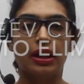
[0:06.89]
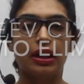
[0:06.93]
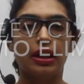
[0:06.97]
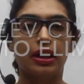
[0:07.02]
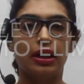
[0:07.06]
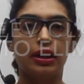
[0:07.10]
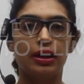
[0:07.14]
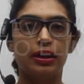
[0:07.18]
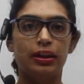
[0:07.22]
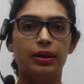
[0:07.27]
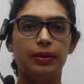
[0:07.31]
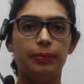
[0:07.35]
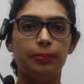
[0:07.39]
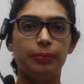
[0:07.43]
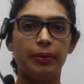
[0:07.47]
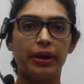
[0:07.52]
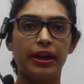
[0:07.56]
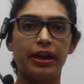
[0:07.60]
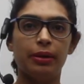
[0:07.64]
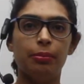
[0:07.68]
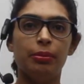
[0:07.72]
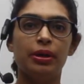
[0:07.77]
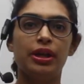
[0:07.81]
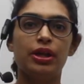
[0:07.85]

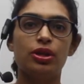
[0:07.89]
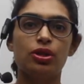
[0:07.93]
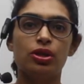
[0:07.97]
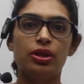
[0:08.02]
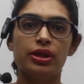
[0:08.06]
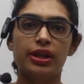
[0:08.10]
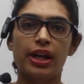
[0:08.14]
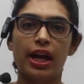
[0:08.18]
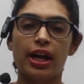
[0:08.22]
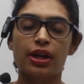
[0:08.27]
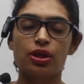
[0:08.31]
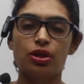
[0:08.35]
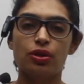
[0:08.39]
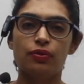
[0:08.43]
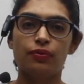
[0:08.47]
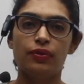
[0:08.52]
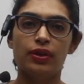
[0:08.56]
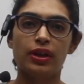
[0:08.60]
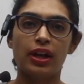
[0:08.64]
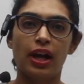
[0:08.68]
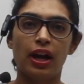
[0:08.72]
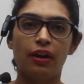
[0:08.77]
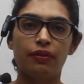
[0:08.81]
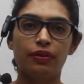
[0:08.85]
Elimination reaction
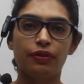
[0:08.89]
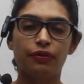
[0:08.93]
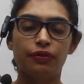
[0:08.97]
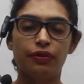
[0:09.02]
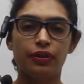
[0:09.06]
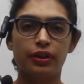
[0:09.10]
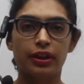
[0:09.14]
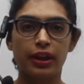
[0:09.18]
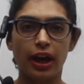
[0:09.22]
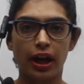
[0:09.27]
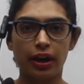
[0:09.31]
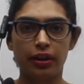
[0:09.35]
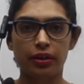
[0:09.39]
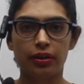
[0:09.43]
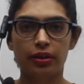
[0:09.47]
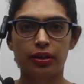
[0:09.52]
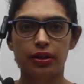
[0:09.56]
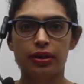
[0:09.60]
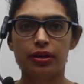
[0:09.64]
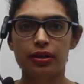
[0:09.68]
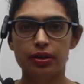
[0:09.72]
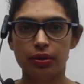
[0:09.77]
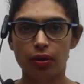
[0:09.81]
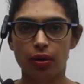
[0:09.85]
will have different
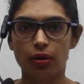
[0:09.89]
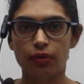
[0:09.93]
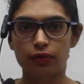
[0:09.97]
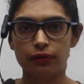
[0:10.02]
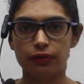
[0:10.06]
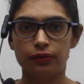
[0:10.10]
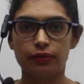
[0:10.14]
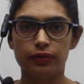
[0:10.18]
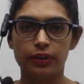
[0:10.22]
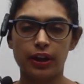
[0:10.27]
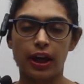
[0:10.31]
category of